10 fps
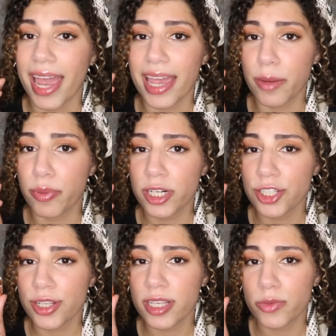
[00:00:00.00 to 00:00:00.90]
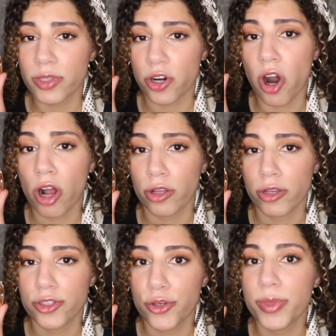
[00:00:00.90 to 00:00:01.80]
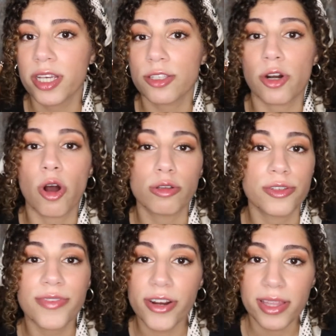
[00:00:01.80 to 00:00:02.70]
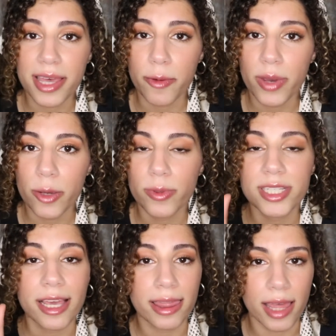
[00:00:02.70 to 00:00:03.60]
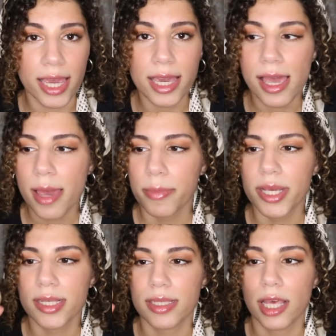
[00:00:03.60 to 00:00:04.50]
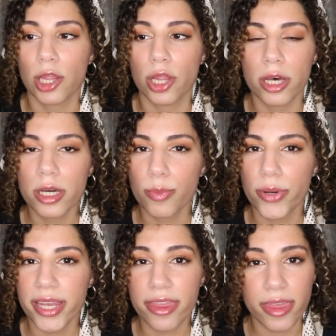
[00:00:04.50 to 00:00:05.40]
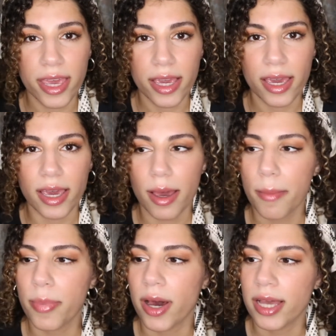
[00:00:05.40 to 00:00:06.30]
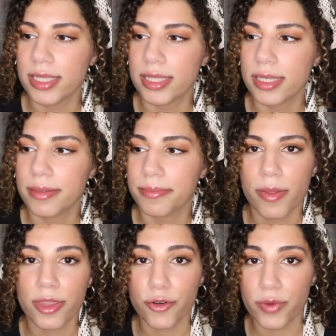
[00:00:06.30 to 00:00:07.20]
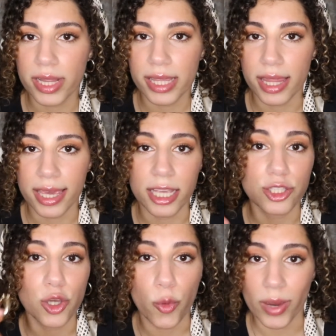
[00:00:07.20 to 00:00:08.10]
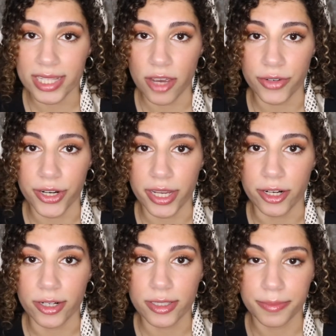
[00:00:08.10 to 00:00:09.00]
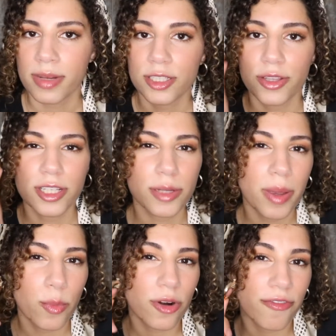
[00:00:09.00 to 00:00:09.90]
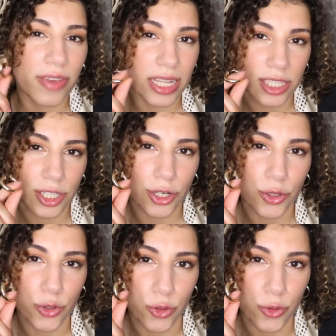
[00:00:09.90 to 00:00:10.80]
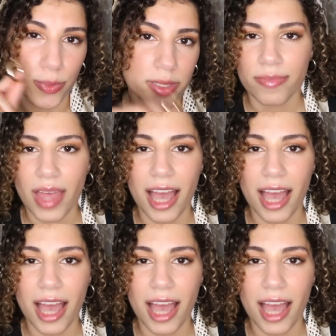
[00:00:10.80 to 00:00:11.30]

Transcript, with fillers: And I'm pretty sure these ones are hollow too because they're also very lightweight, which I like because they look pretty thick, but they're really light and don't weigh down your ears. So these are my more fancier hoops.